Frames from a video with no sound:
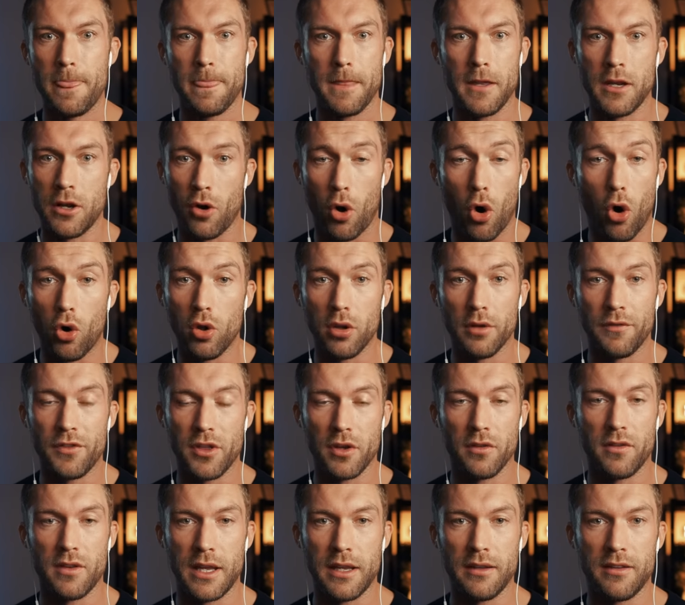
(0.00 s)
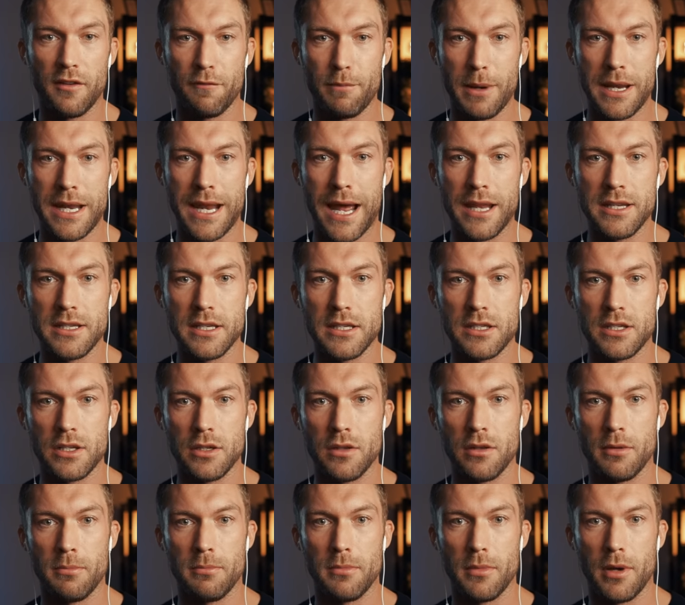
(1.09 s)
You know, all of those things have been handed to
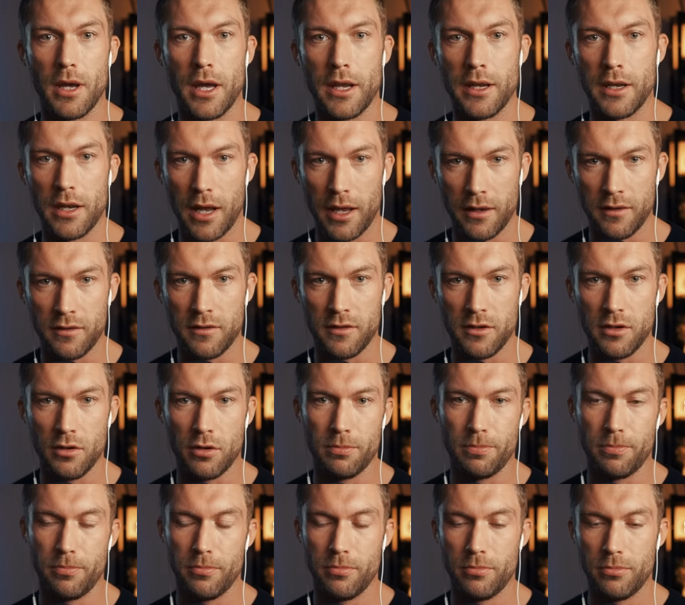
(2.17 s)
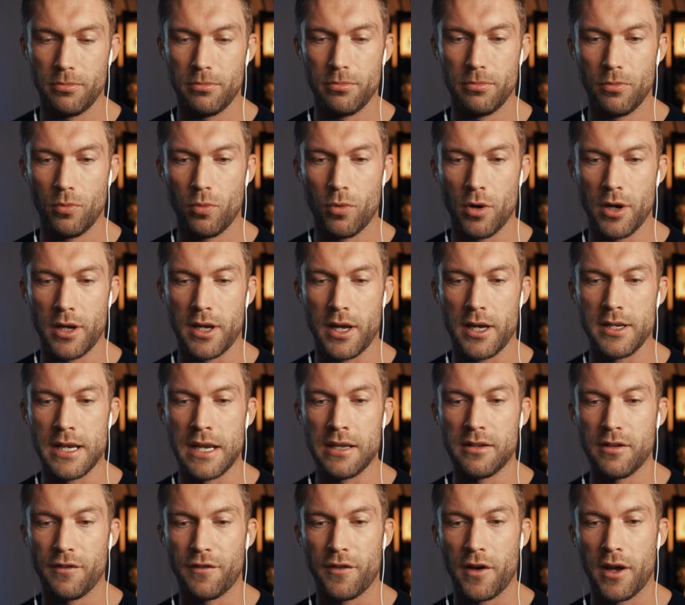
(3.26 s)
them. And as your work
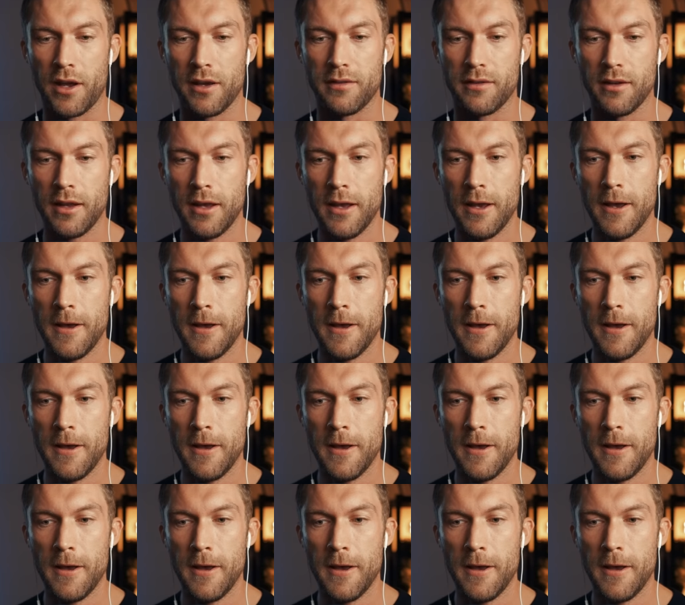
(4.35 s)
identifies,